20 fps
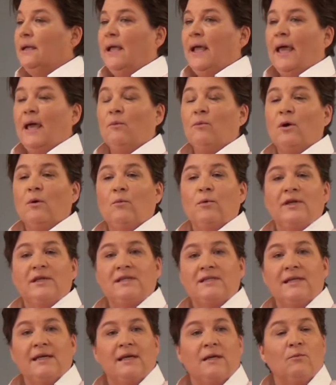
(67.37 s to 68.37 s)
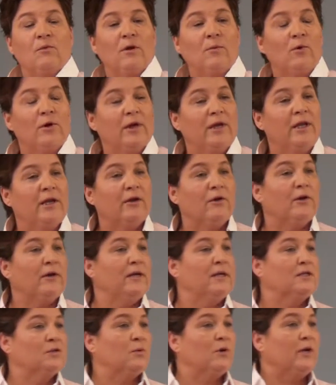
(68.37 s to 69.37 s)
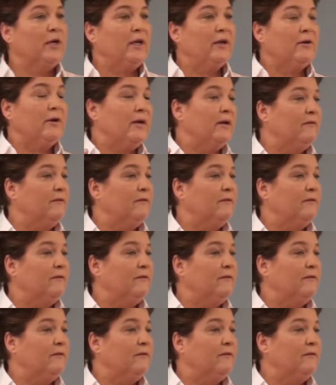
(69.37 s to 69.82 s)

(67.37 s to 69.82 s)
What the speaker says: And what we see and what we're hearing is we're hearing